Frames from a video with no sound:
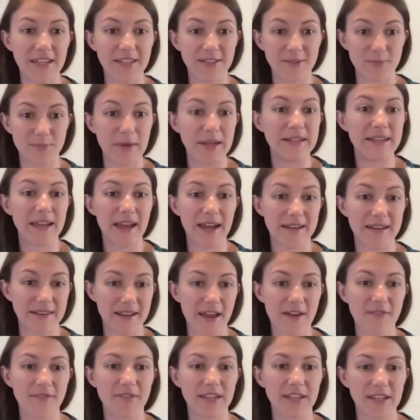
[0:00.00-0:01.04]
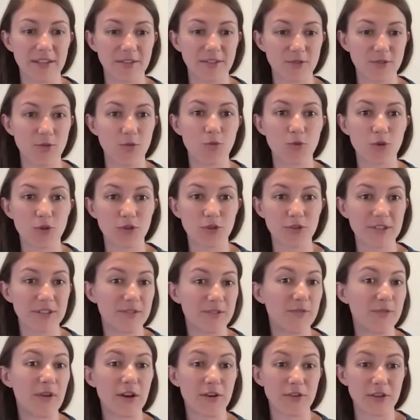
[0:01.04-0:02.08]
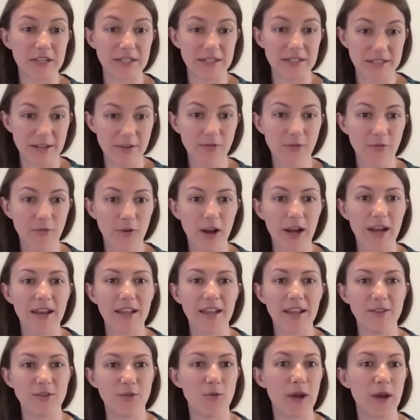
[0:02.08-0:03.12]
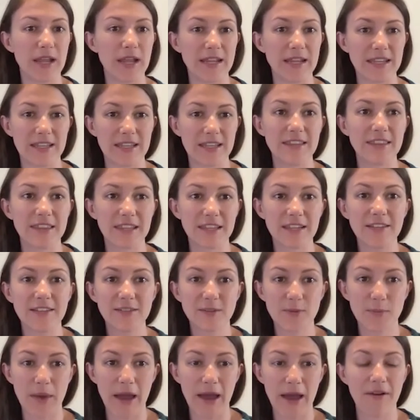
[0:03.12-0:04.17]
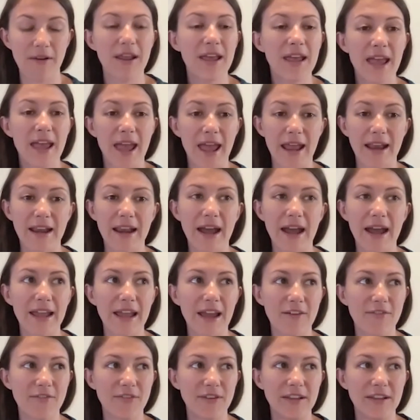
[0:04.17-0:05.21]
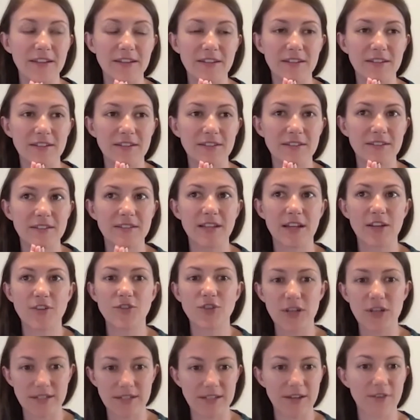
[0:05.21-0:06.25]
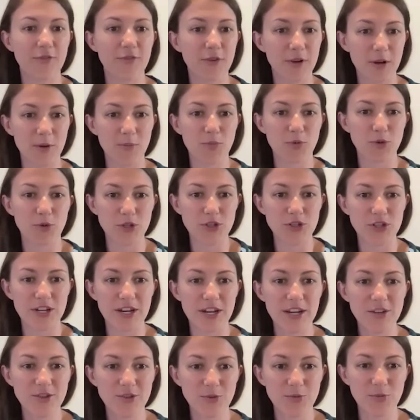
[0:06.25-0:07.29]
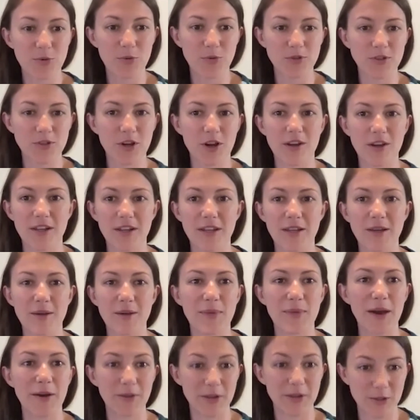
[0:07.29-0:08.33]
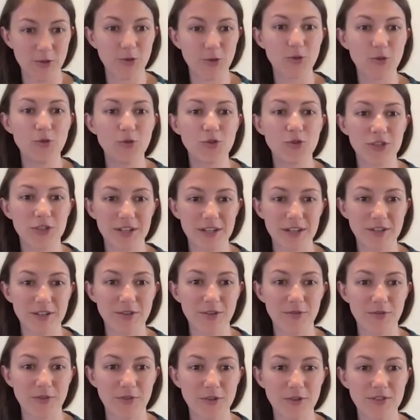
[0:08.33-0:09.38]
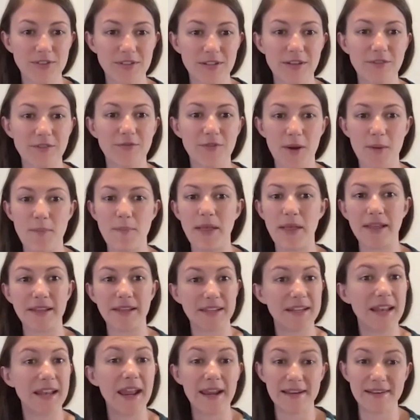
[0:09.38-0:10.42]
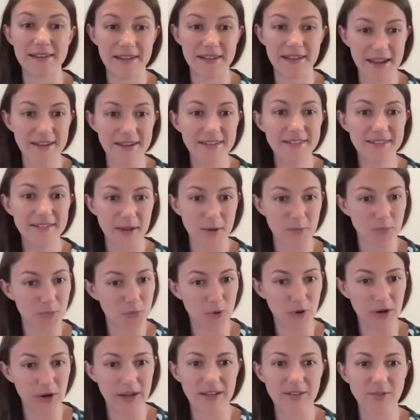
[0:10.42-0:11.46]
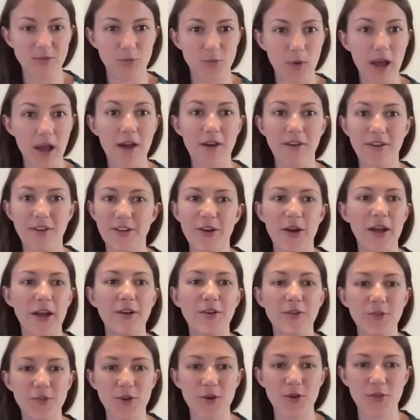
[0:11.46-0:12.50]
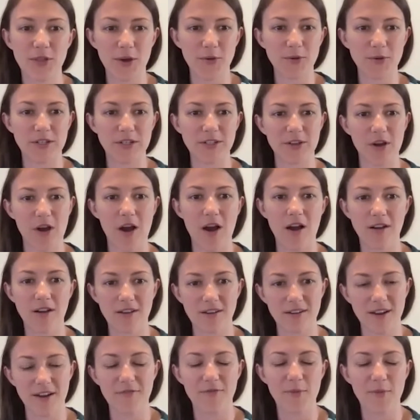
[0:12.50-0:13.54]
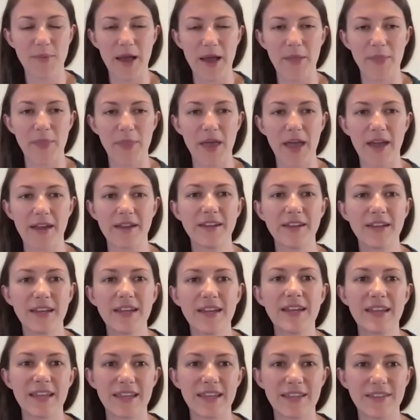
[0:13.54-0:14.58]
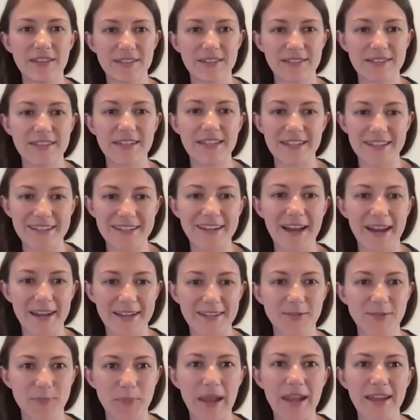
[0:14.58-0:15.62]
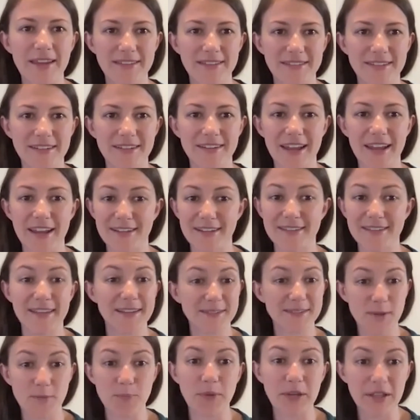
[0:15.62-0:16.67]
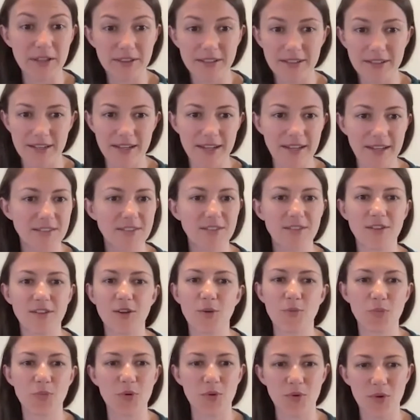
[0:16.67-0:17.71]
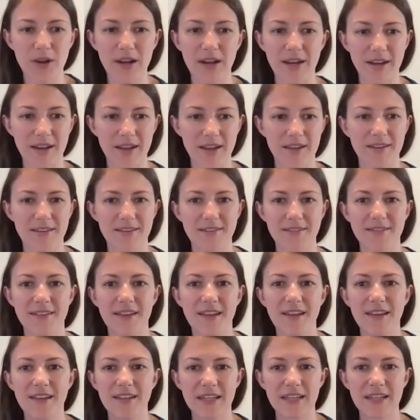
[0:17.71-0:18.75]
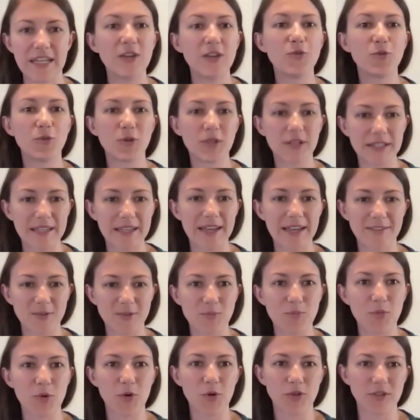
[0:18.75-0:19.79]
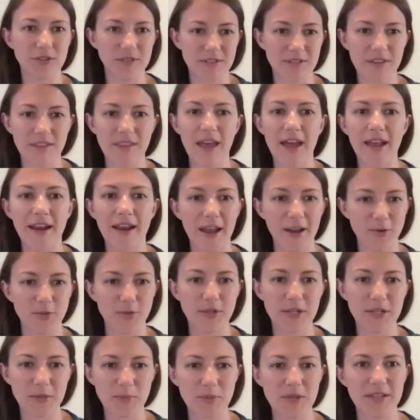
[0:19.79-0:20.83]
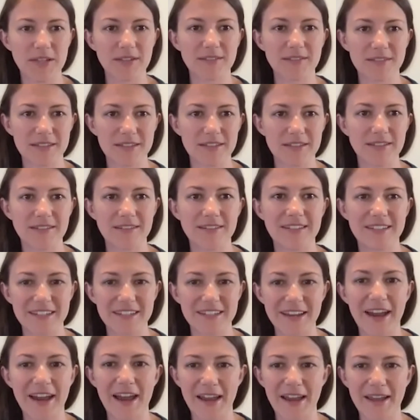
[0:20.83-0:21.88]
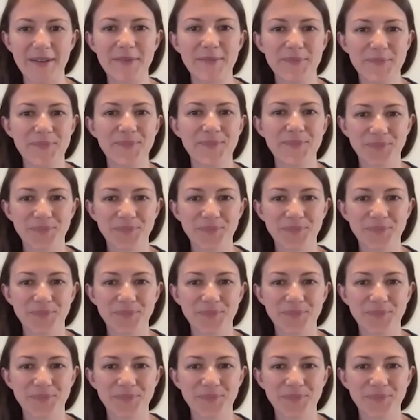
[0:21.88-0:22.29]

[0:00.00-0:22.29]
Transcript: my dad navigates the world is very different, and the way he thinks about, and I have such a different appreciation when we're talking about inclusion and diversity from like an ADA standpoint as well. I don't know that we talk enough about that in this DEI space, and accessibility, to your point, is equally as important to that equity piece in DEI.